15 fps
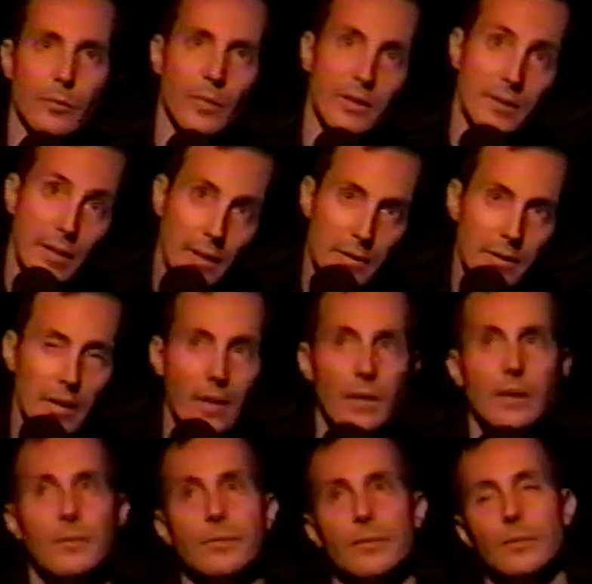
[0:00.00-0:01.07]
know, my sex
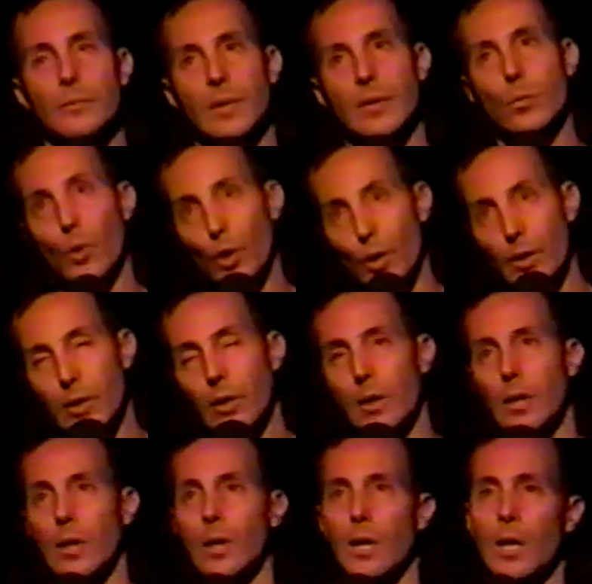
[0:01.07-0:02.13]
life and my work.
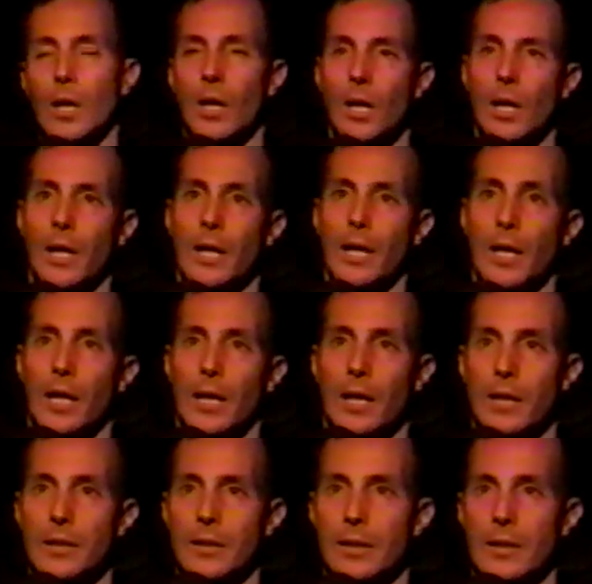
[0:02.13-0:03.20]

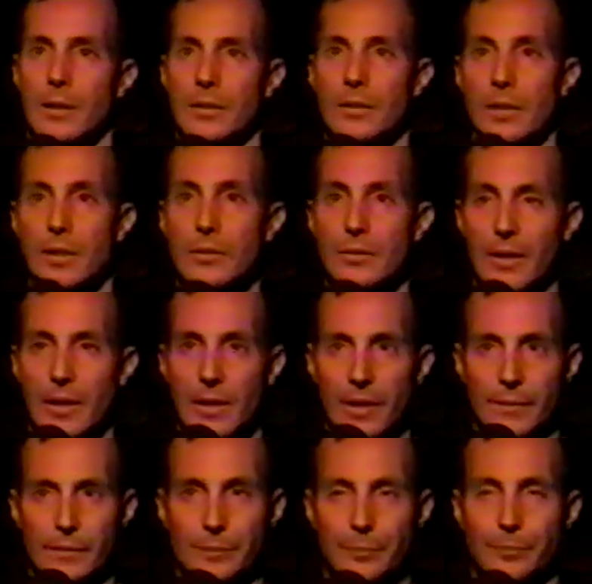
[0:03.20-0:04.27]
And Dr.
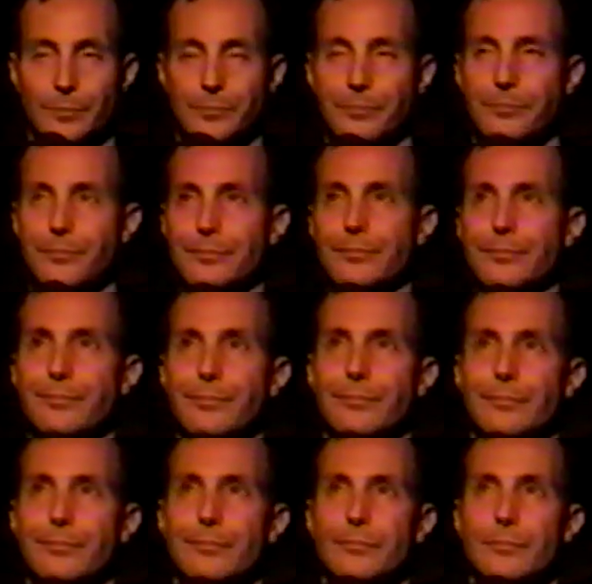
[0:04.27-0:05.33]
Dan,
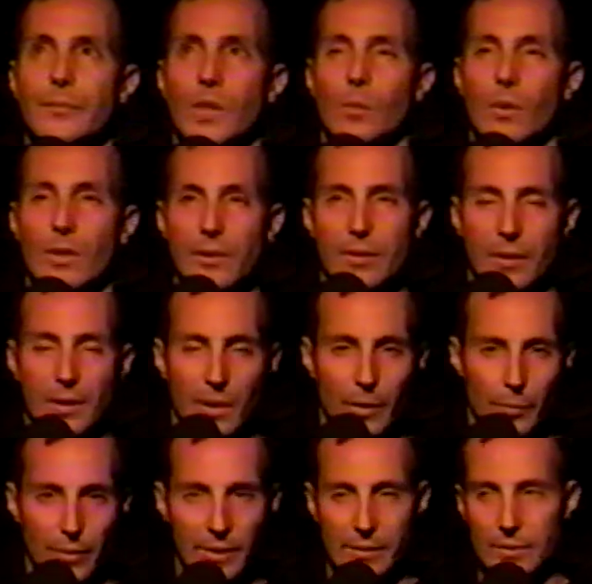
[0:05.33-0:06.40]
well, he's a
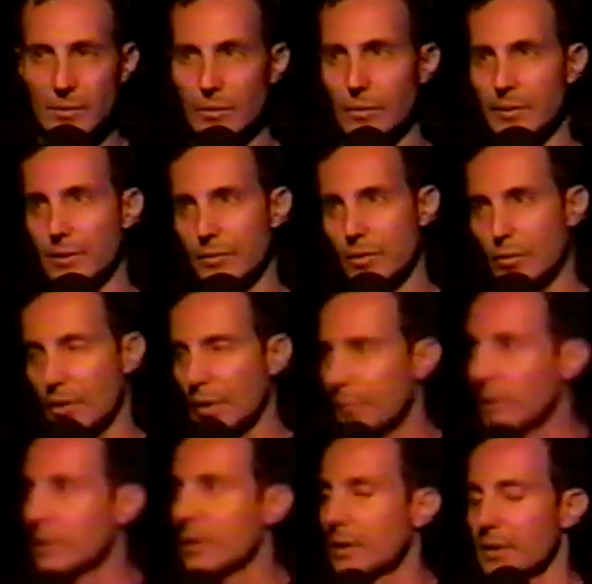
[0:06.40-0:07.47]
chiropractor, so who gives a
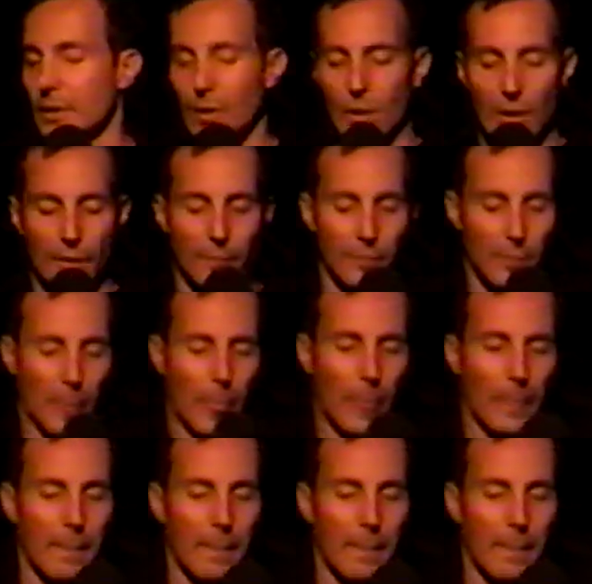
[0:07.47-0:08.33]
shit. But, you know,